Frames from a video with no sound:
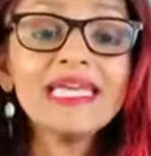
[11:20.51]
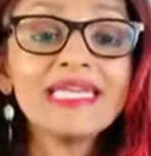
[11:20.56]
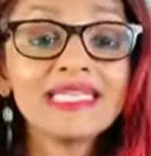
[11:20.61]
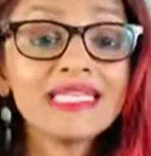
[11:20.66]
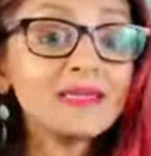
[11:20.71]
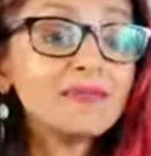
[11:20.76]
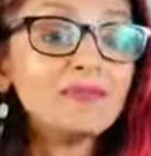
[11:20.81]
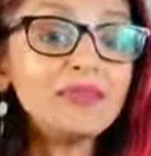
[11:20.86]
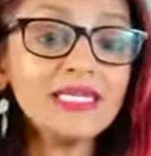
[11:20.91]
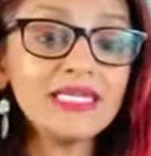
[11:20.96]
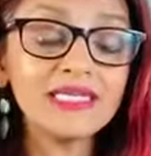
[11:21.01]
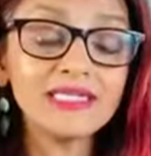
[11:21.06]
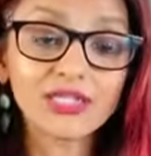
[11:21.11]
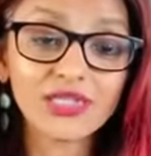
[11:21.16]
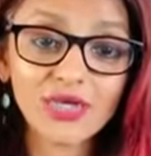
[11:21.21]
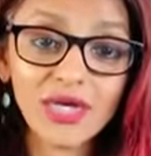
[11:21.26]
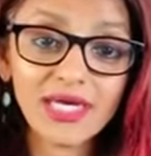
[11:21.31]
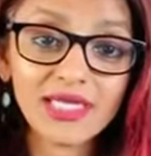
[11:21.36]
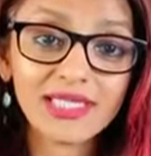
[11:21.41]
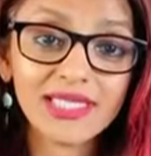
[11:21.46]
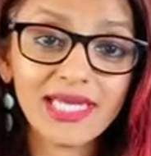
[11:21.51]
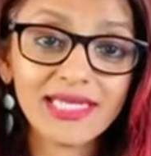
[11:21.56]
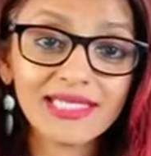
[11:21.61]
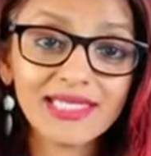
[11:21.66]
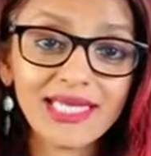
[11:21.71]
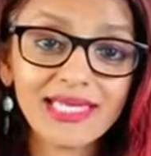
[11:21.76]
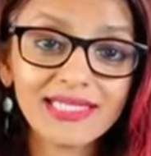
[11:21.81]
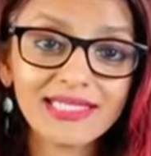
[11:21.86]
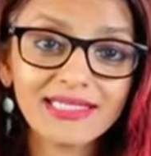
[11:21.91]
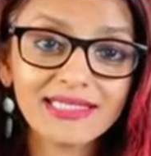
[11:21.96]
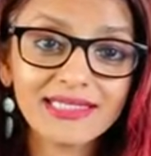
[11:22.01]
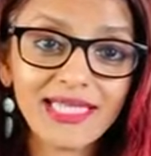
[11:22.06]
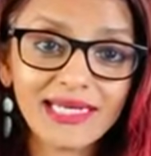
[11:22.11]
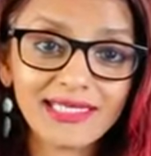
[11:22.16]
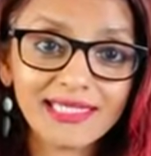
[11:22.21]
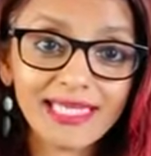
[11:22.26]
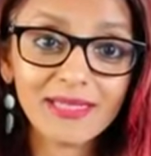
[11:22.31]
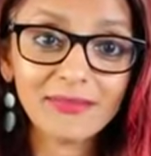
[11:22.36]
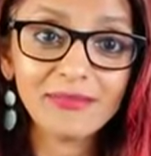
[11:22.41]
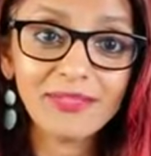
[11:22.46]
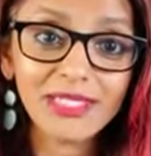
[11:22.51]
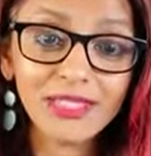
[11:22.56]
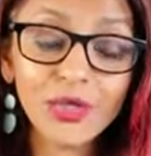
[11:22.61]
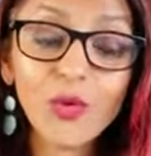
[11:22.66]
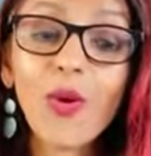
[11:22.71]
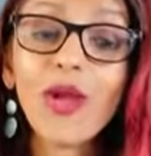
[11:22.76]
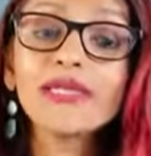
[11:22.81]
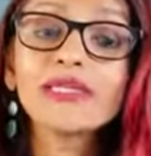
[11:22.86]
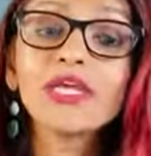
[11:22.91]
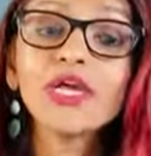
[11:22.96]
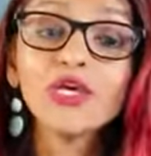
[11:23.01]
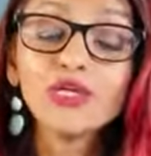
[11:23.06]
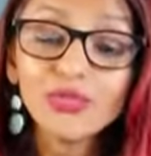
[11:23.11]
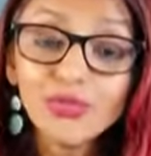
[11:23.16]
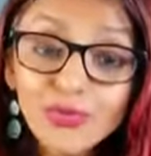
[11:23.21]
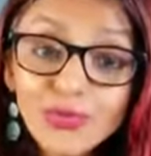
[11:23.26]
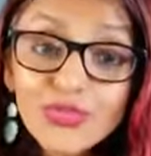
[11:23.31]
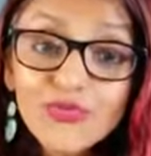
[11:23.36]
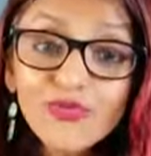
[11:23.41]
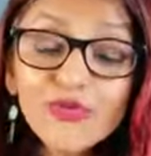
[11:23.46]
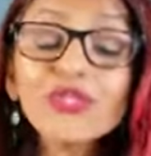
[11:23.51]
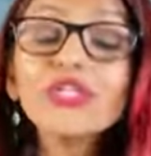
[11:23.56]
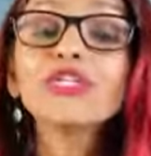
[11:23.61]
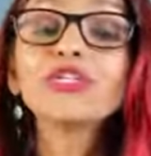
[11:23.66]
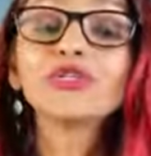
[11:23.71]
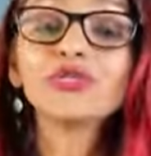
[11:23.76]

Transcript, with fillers: It can be a drug that that that can be quite useful.